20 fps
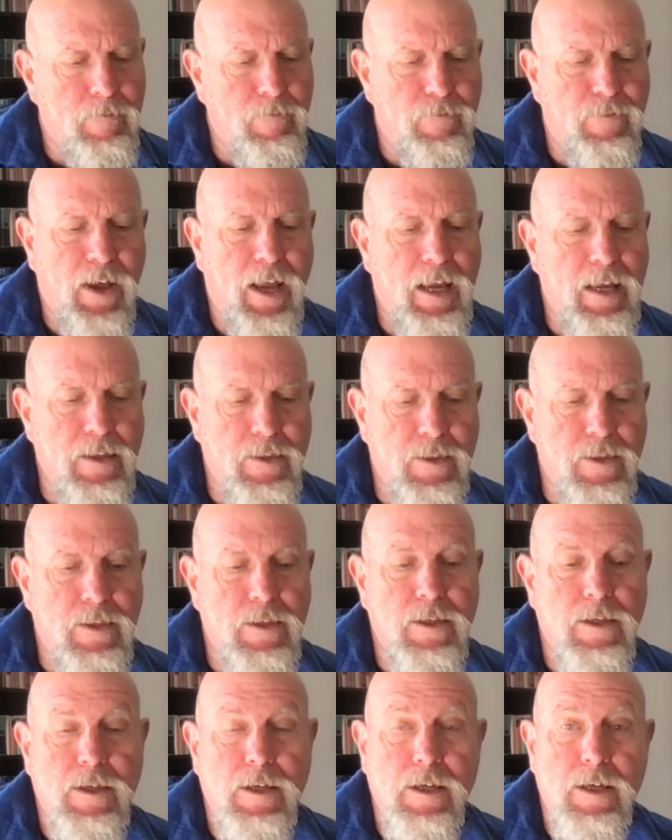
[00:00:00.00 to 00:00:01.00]
in
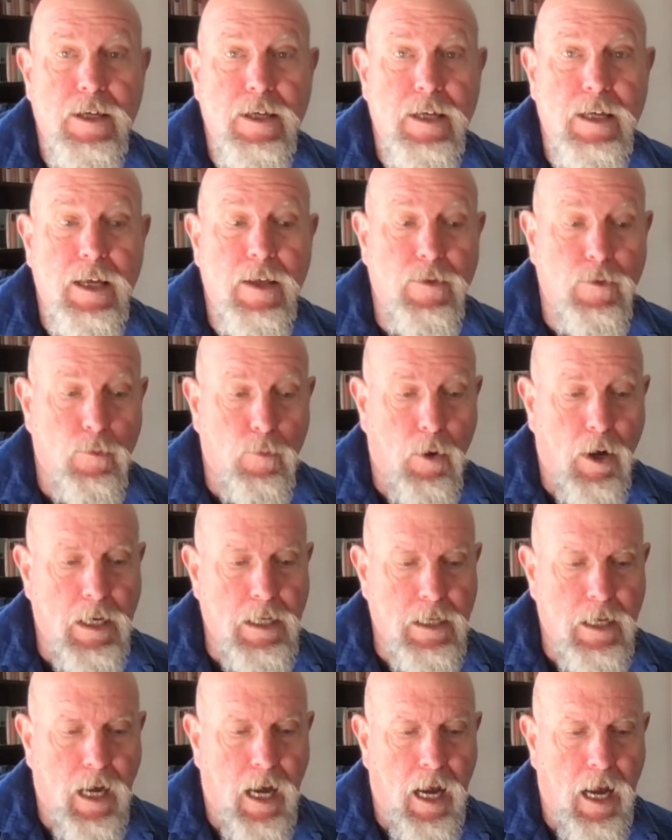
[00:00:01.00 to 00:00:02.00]
the
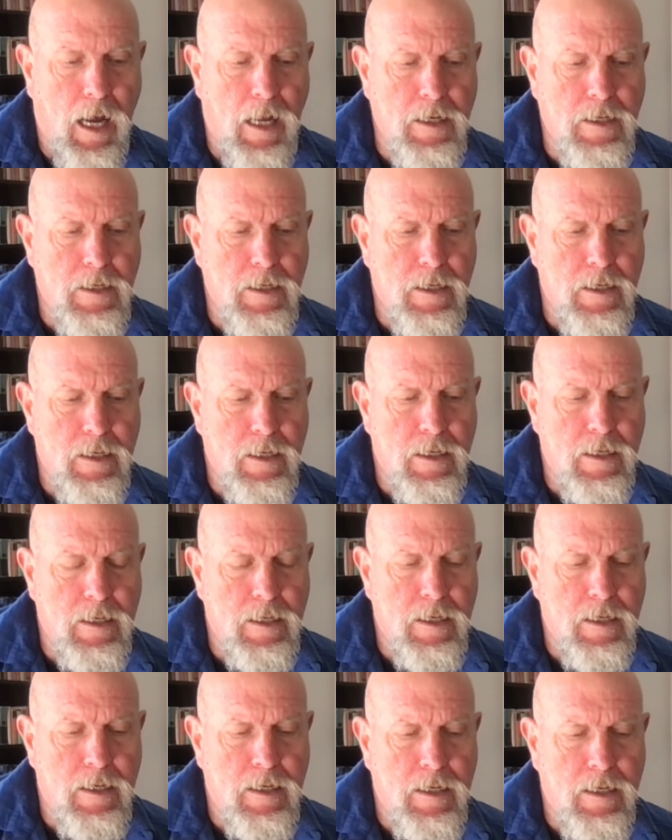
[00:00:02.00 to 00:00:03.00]
one God.
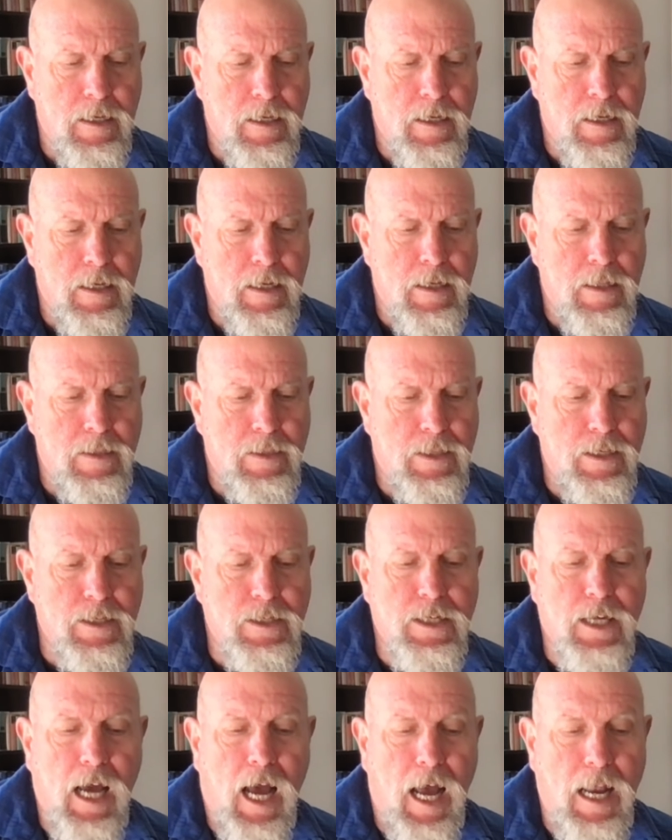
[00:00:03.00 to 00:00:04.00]
This
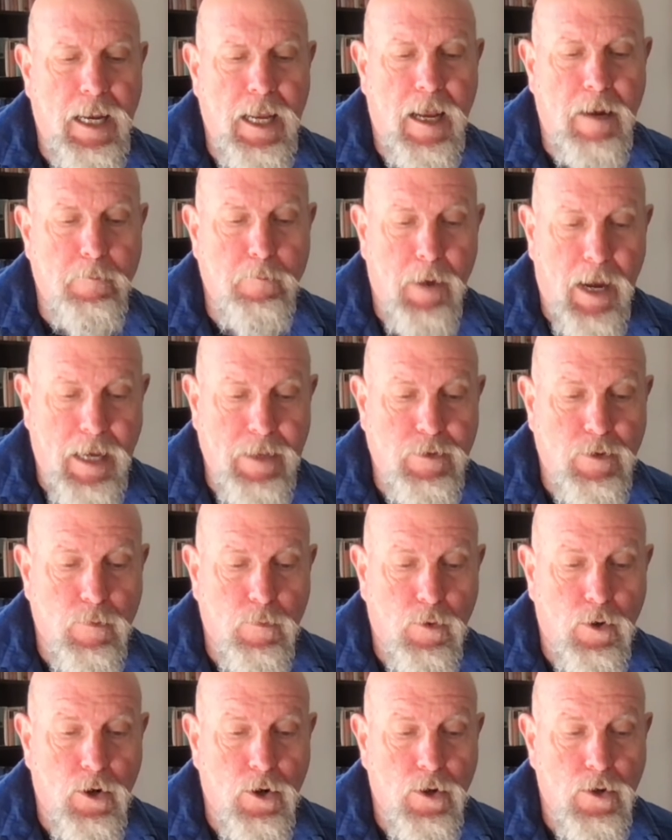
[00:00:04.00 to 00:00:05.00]
God had made the
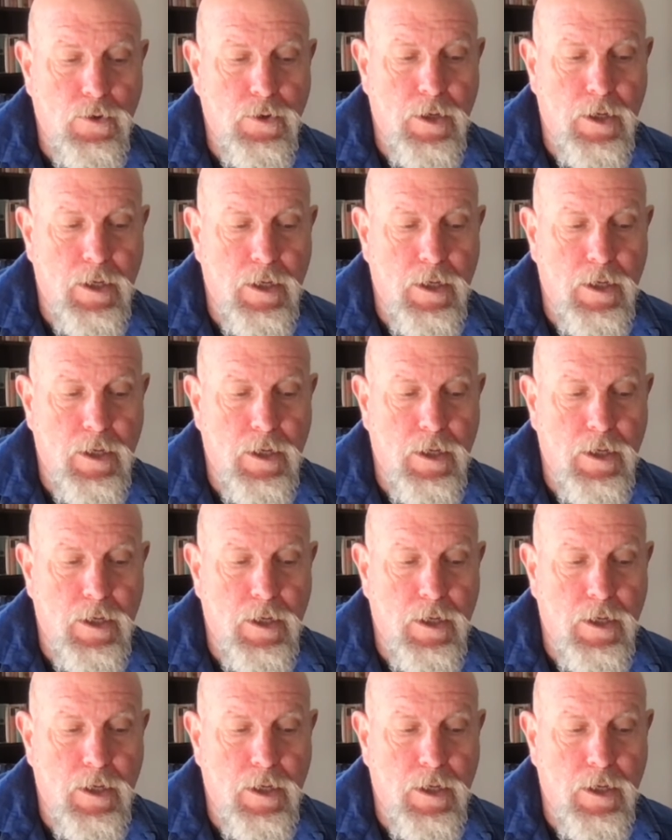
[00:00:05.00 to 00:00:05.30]
world.